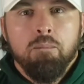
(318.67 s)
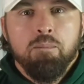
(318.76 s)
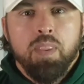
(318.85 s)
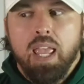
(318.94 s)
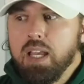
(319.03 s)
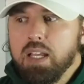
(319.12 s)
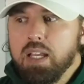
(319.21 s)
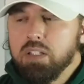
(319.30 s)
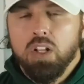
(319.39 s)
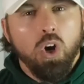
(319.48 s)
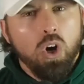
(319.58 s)

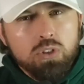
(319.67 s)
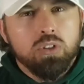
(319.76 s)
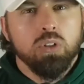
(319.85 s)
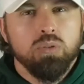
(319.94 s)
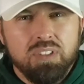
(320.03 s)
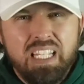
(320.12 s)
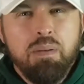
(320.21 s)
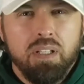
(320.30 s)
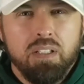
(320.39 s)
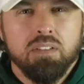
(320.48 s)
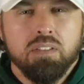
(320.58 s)
And it also
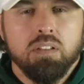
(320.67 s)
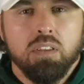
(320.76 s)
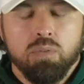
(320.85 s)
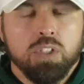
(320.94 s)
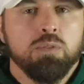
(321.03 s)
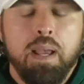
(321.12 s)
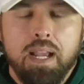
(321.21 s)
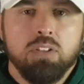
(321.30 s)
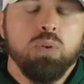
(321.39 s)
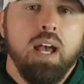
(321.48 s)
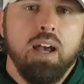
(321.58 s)
deepens the respect
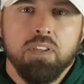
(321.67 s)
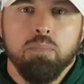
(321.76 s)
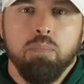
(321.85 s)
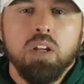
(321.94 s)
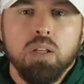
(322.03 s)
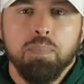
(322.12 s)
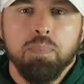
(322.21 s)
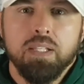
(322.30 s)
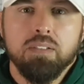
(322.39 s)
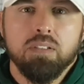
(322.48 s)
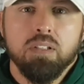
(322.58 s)
you have in the
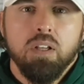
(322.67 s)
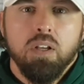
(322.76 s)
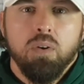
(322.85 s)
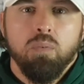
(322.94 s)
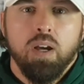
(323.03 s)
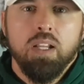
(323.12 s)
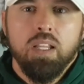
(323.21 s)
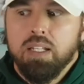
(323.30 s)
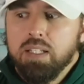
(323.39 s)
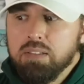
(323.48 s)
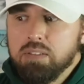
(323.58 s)
marketplace, right?
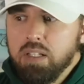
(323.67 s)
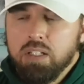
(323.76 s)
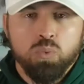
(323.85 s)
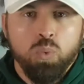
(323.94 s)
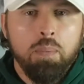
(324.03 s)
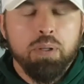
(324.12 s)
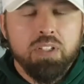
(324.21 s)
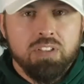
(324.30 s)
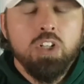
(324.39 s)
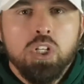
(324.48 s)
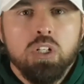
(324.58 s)
It is what
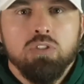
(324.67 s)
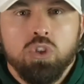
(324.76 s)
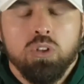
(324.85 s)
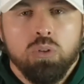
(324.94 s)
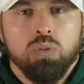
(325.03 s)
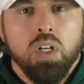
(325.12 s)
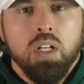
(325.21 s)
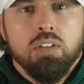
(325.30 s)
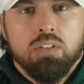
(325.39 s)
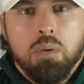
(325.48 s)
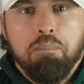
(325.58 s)
positions you
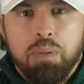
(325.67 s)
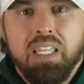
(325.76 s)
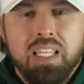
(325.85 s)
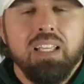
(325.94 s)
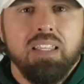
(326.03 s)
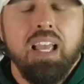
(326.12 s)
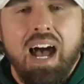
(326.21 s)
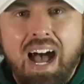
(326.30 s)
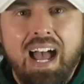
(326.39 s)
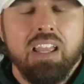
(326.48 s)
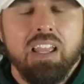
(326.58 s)
to being the
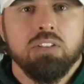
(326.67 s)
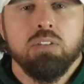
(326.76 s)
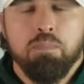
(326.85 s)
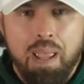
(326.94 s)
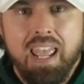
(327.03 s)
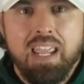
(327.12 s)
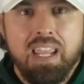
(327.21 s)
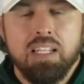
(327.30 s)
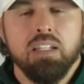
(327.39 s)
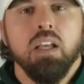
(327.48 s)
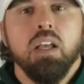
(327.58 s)
highest
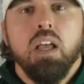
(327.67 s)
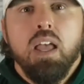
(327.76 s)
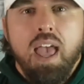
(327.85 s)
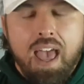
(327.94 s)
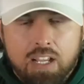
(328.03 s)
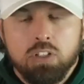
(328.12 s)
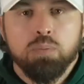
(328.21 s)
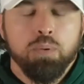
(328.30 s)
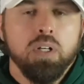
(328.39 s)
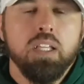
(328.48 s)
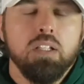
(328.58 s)
paid
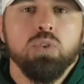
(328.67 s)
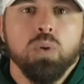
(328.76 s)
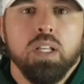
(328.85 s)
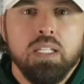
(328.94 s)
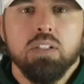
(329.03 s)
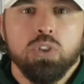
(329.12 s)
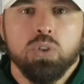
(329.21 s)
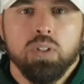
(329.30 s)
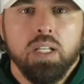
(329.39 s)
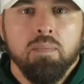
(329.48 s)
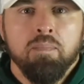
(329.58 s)
expert in your
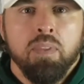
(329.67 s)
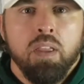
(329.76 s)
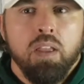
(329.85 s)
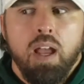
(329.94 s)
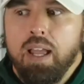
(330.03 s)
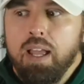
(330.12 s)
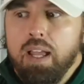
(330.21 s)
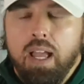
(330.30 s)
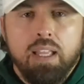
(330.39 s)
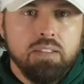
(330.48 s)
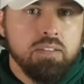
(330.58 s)
industry.
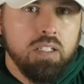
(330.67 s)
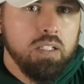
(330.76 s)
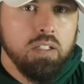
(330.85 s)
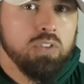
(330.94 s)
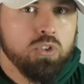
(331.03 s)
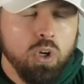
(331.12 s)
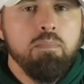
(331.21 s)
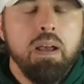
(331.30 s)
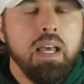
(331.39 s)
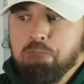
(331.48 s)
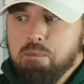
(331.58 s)
I see so
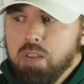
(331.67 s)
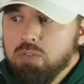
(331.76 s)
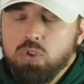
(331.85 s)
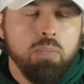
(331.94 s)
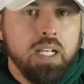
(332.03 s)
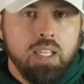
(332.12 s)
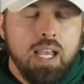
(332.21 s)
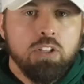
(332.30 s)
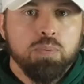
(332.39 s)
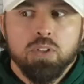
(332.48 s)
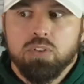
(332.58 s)
many
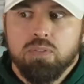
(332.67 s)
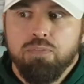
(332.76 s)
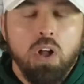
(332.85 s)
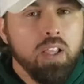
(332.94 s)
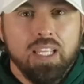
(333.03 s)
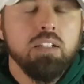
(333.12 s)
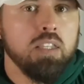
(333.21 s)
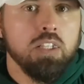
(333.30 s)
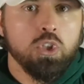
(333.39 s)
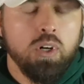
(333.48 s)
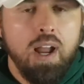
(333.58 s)
experts falling into
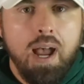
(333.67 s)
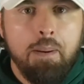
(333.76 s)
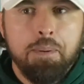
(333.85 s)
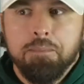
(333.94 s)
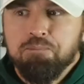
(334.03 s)
this trap